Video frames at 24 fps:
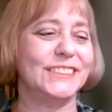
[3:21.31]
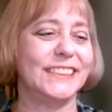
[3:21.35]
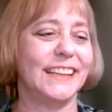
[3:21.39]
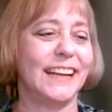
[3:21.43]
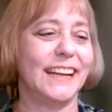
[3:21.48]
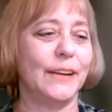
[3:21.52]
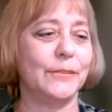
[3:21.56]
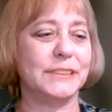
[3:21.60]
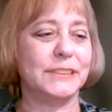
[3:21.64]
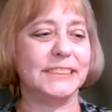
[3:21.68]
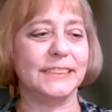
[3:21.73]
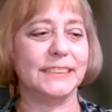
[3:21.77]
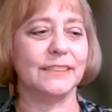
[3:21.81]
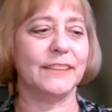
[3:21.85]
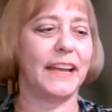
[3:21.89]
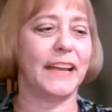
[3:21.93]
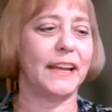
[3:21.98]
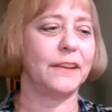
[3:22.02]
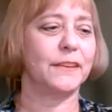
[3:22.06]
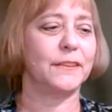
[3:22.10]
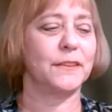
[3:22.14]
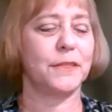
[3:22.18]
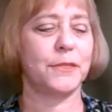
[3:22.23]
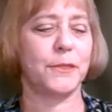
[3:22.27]
I was in
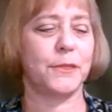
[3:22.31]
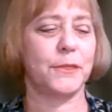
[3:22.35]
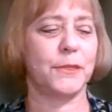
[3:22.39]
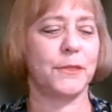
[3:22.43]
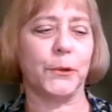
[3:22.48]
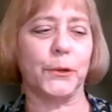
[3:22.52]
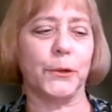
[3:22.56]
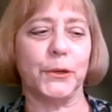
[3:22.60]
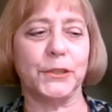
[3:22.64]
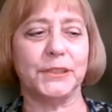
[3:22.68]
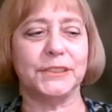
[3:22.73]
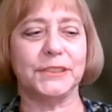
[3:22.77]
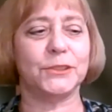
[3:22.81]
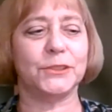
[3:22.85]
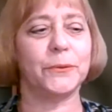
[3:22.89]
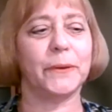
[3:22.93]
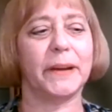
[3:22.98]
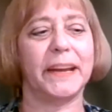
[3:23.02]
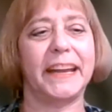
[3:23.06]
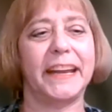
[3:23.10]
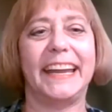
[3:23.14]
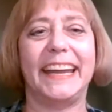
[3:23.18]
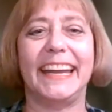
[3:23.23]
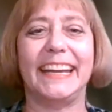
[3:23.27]
like 3rd
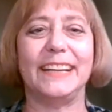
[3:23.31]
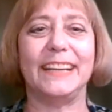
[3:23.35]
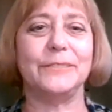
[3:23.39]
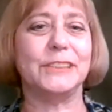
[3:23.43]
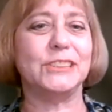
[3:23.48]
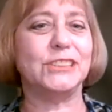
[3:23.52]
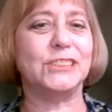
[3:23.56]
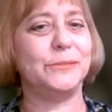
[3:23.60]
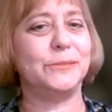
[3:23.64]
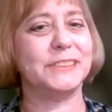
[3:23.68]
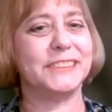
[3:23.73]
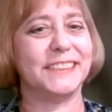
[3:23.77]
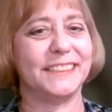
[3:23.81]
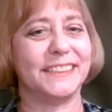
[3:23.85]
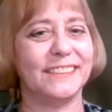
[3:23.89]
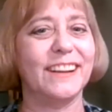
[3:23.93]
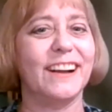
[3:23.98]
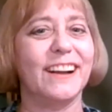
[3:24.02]
grade when she was in